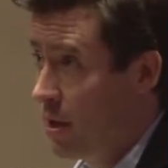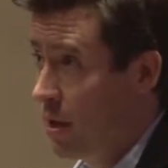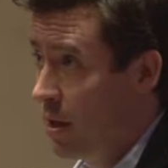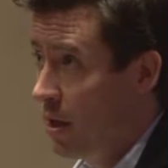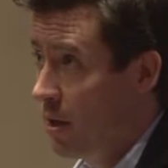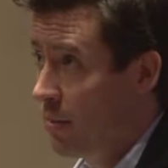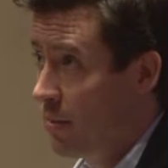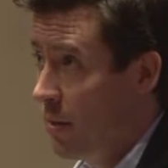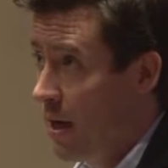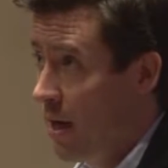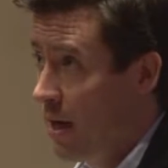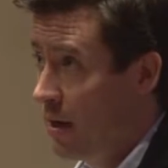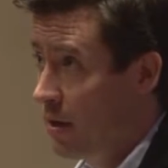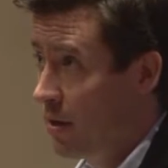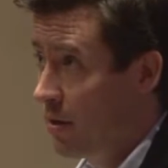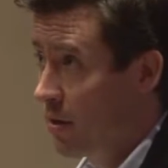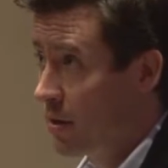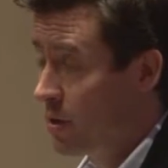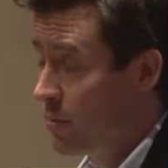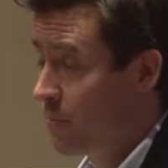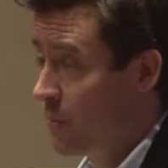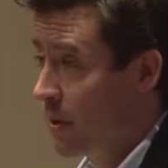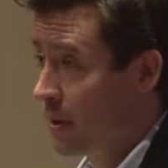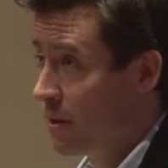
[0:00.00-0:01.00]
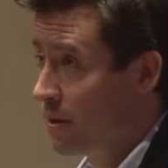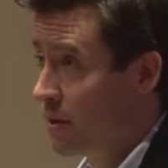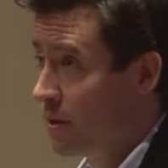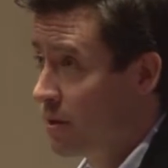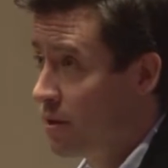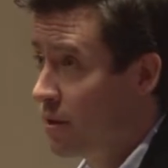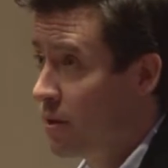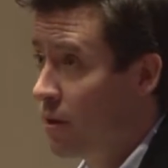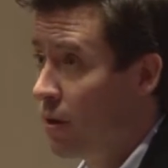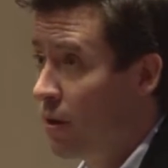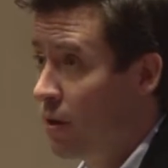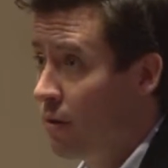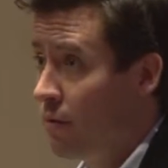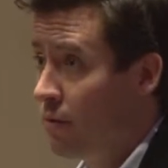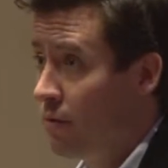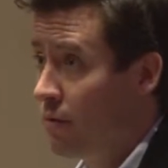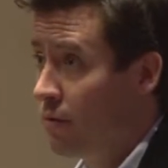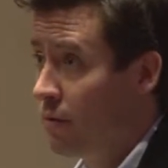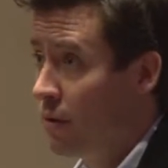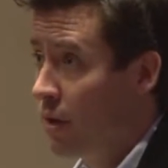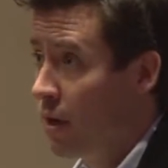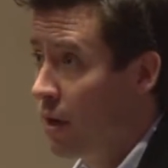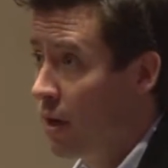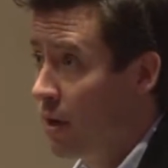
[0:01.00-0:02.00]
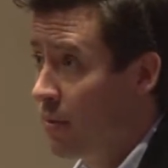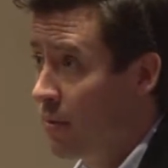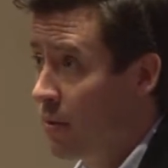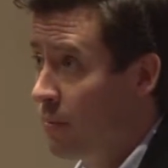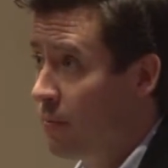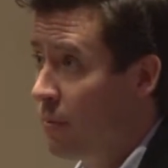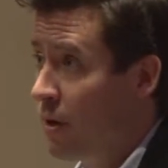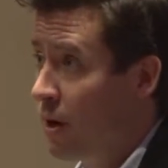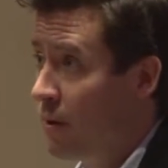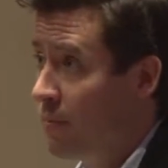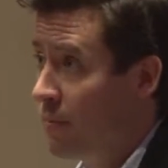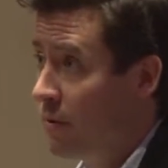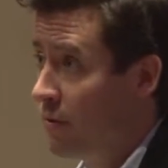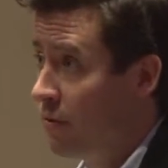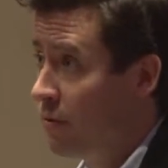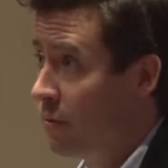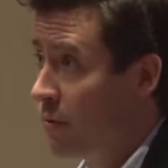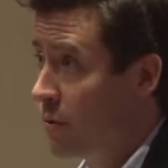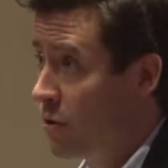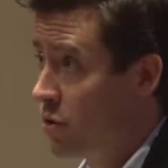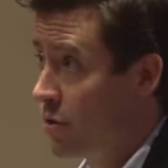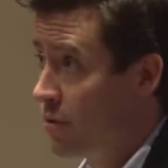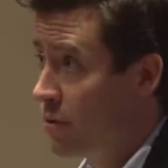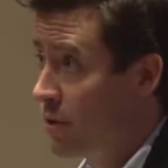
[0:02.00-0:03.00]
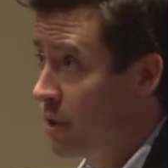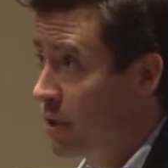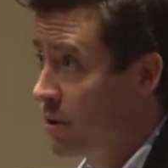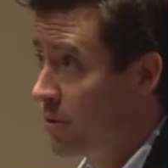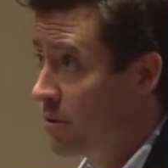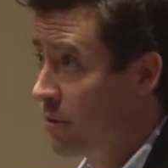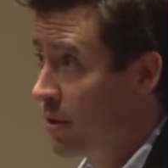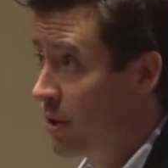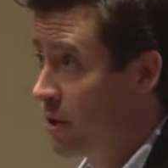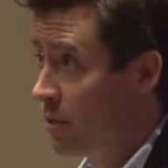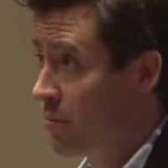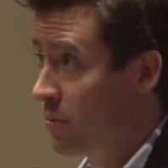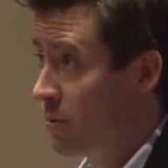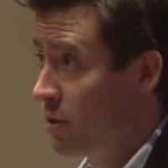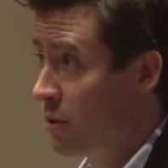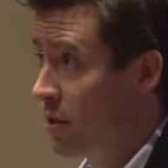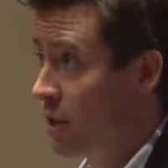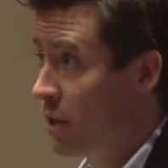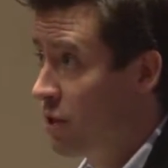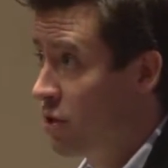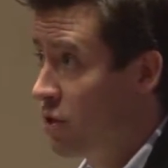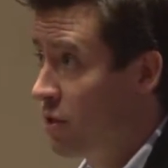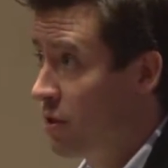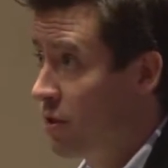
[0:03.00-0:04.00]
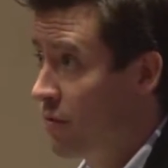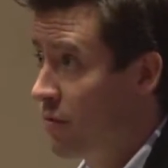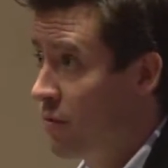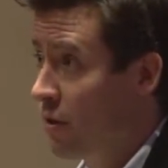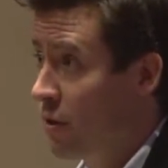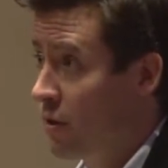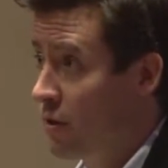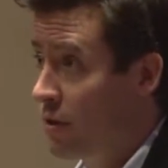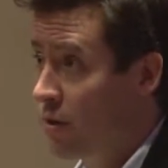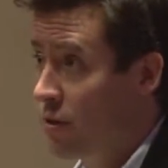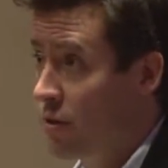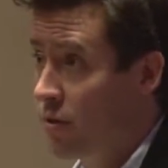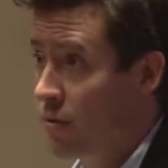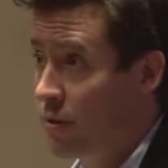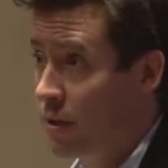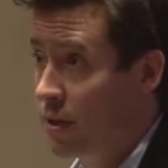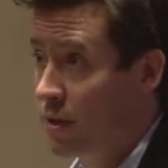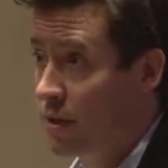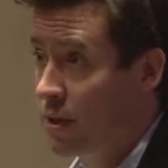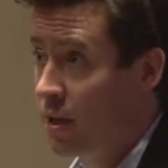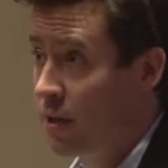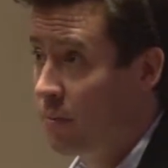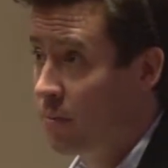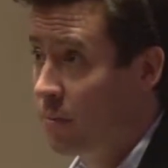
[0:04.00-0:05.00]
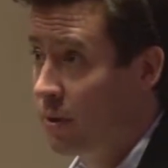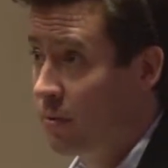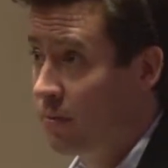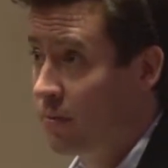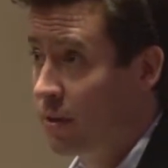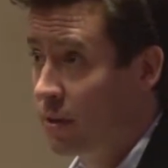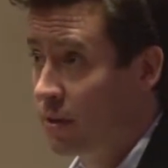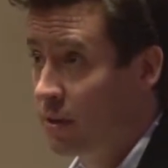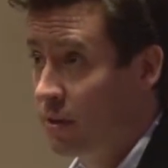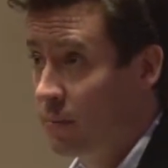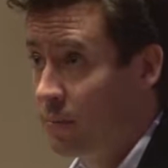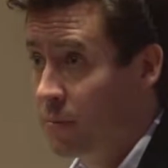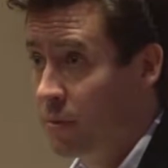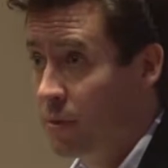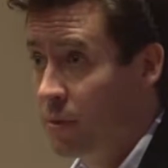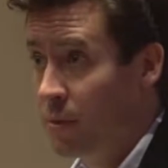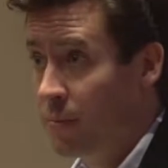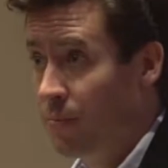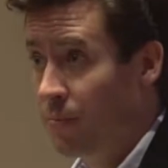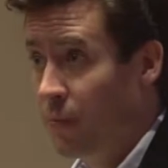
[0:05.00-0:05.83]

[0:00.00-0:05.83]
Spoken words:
how do you expect to solve the problem of commercial sexual exploitation if all you're doing is helping victims?